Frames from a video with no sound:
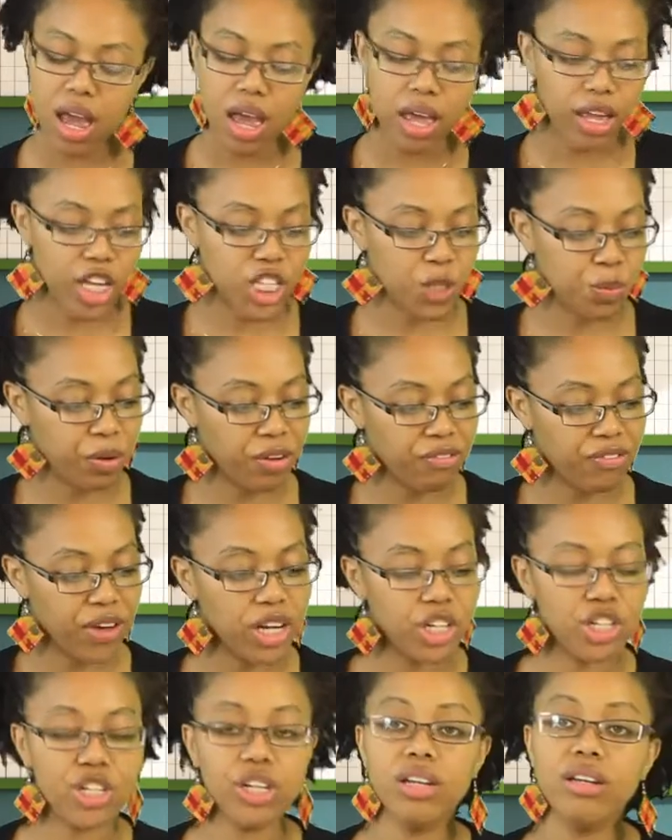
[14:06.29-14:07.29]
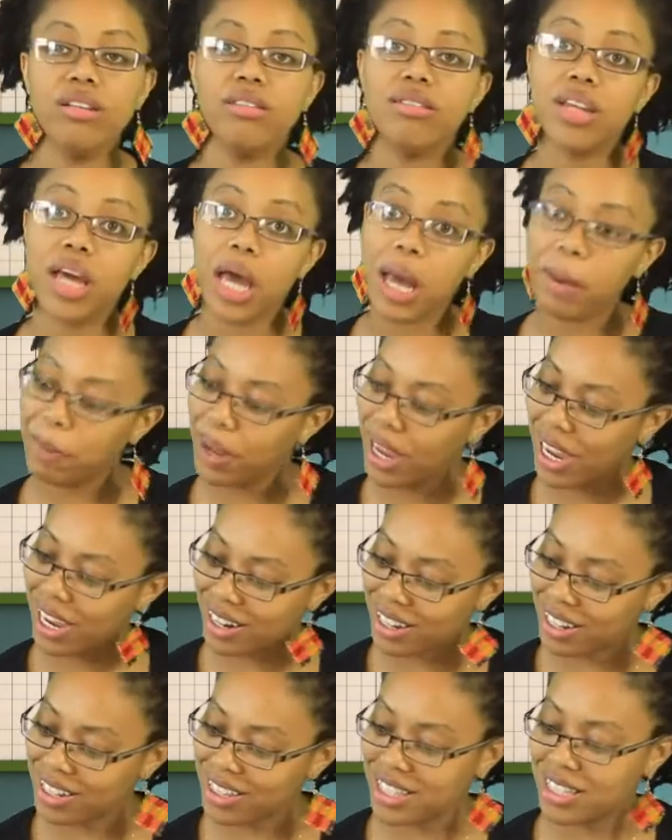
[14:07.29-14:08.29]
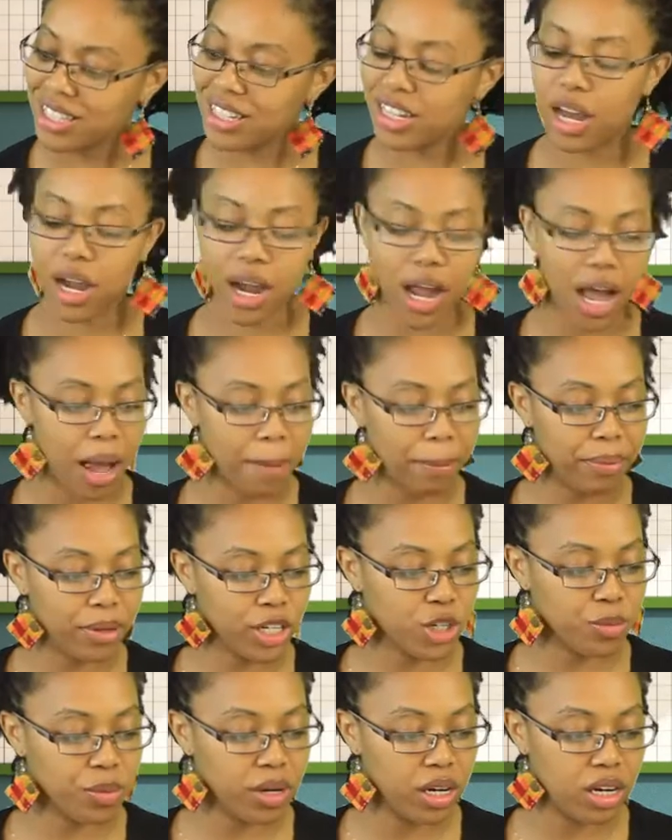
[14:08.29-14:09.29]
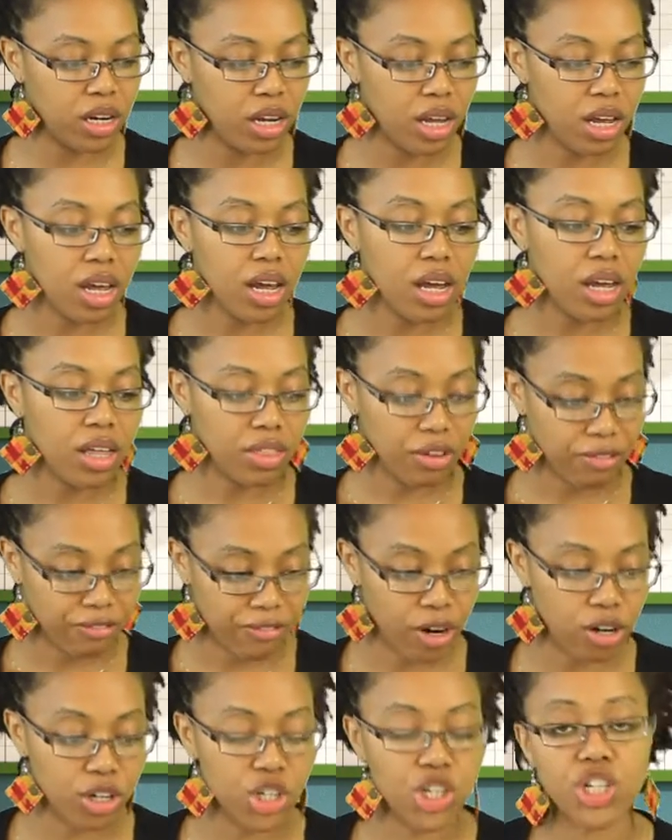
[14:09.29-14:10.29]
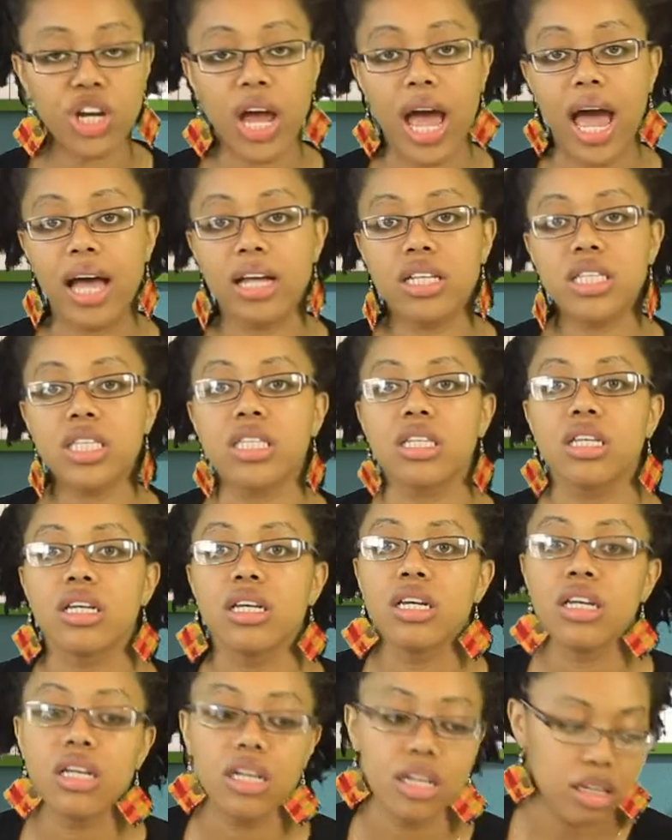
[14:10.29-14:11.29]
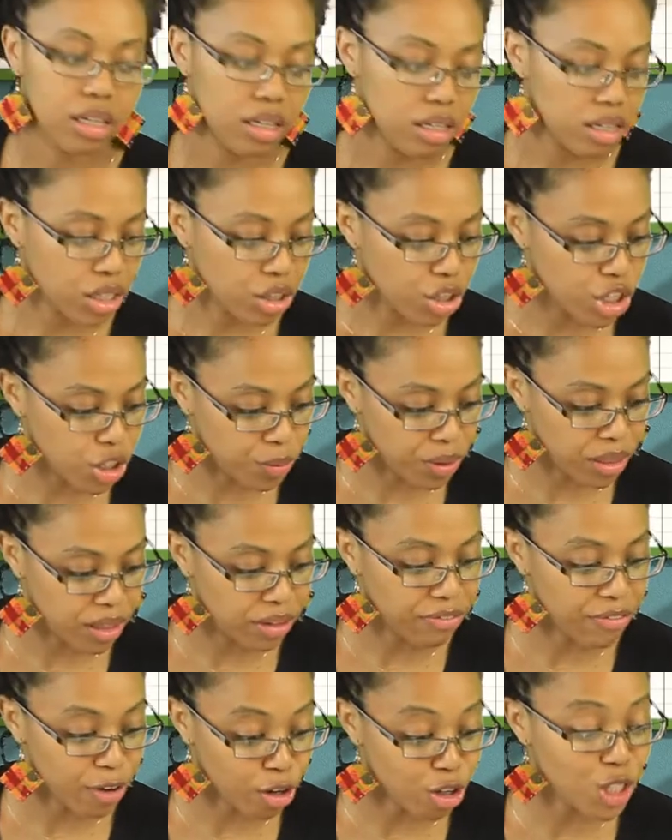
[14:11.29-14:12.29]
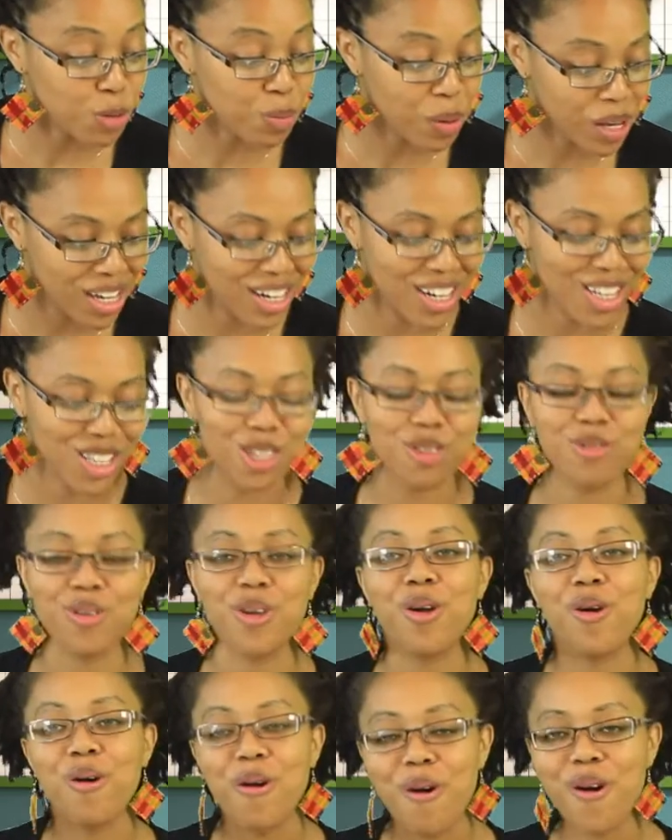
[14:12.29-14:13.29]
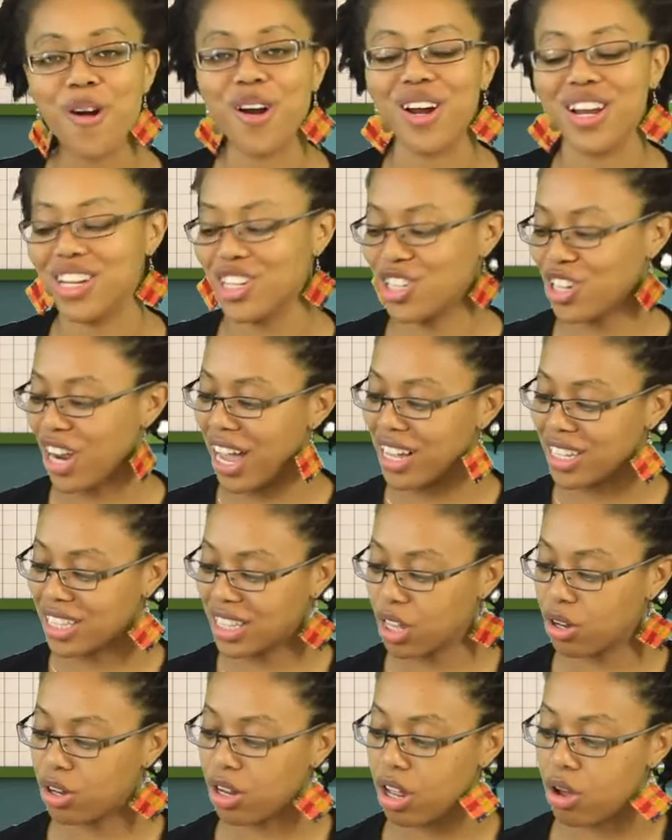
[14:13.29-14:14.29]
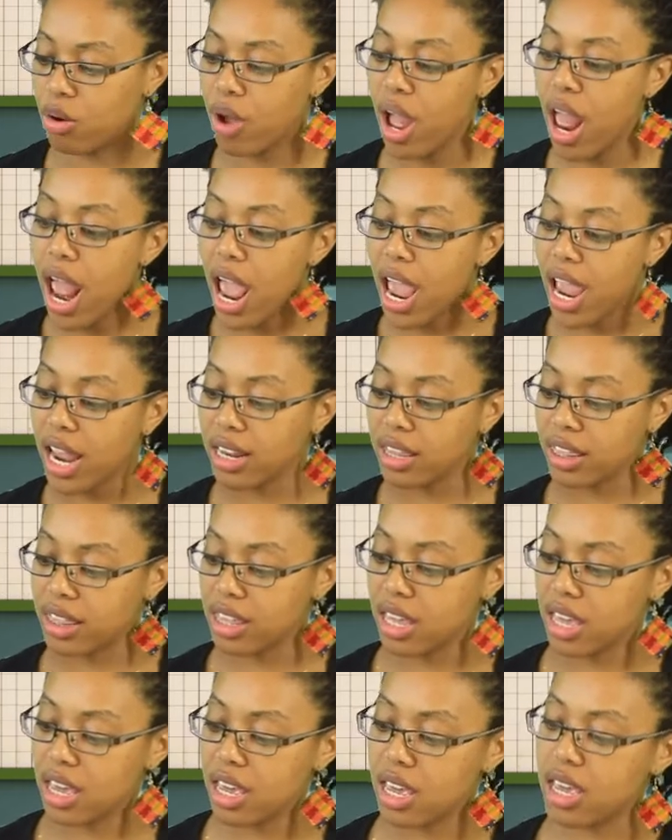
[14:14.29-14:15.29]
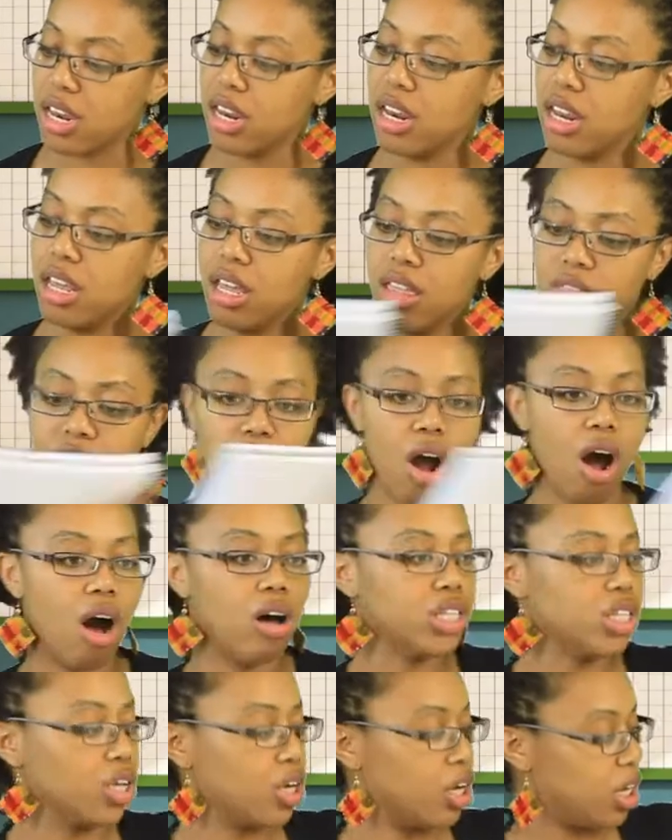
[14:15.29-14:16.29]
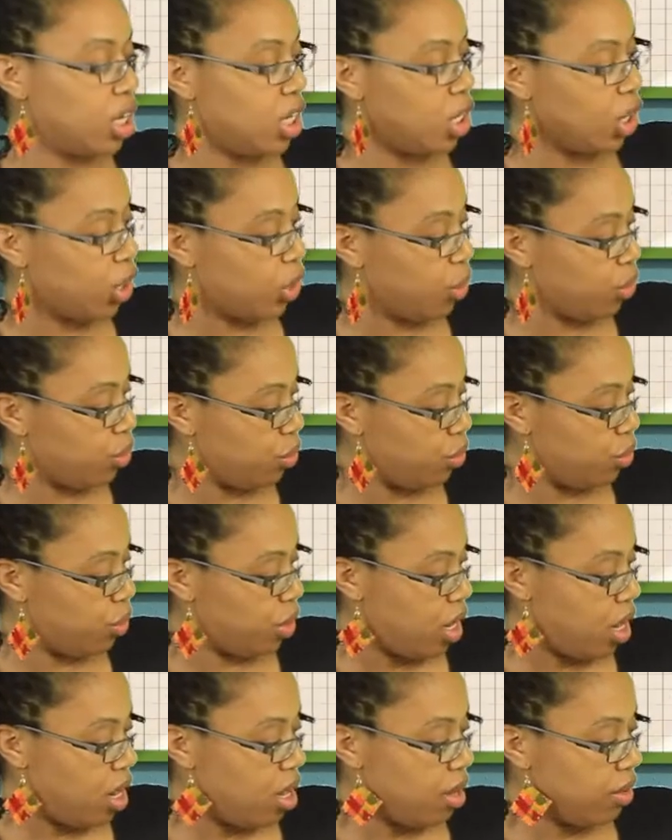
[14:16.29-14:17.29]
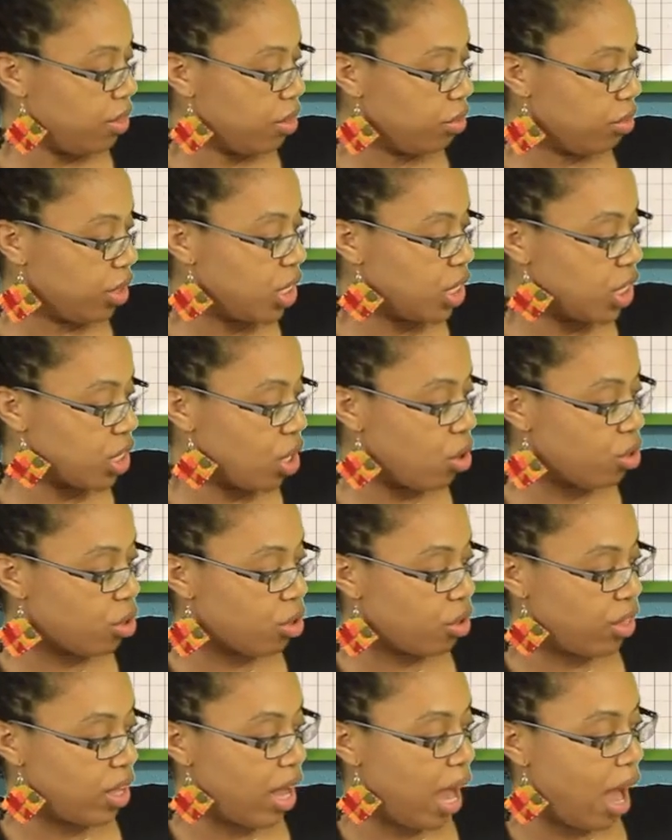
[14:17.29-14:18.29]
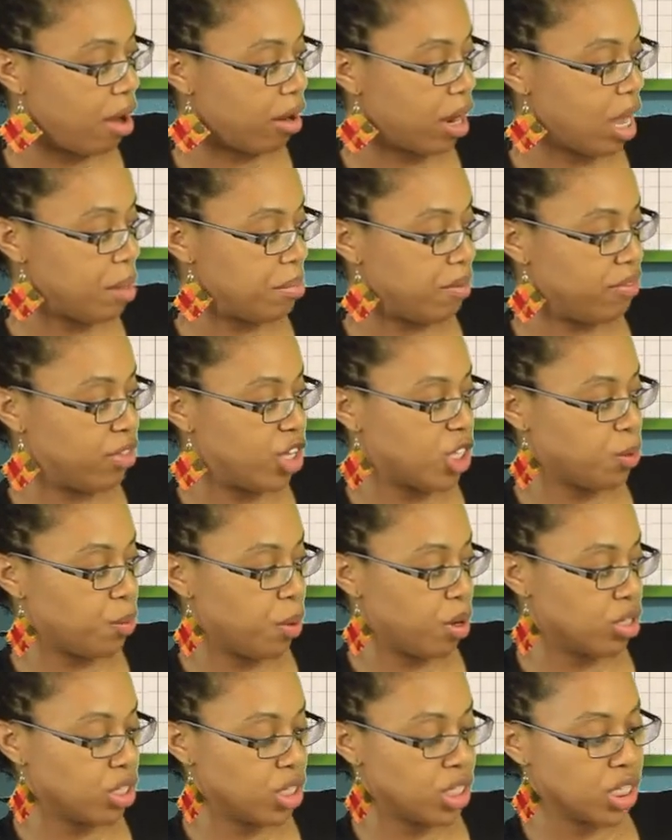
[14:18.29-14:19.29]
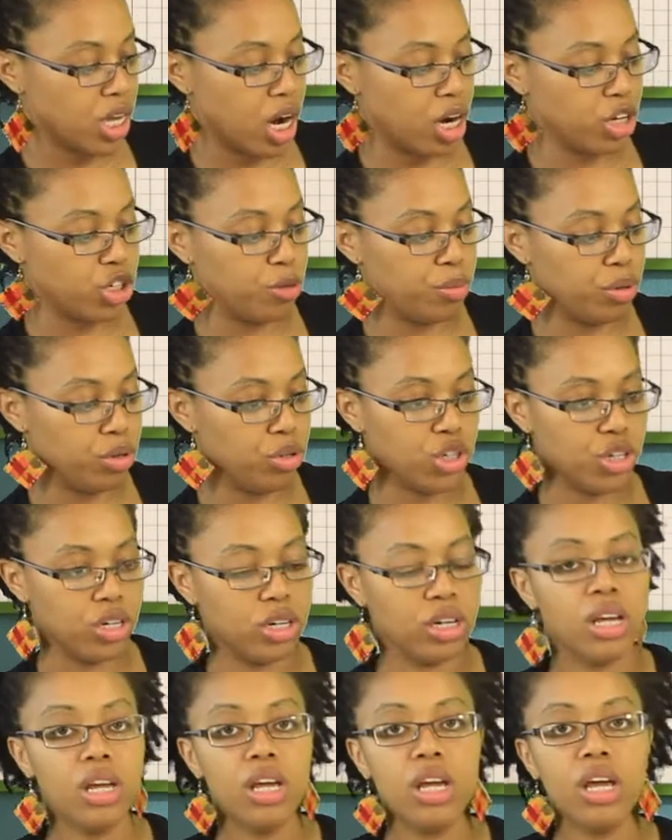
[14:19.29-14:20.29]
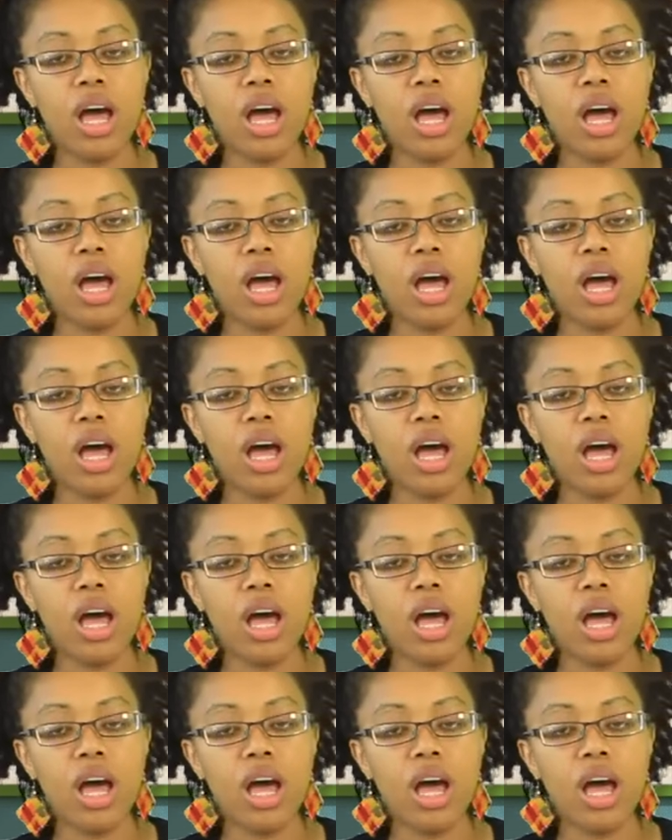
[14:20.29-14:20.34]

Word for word: His profession, a pianist. Accomplishment, the first jazz, excuse me, the first pianist to record a jazz solo. And then they're also going to include the result or the outcome of this person's contribution.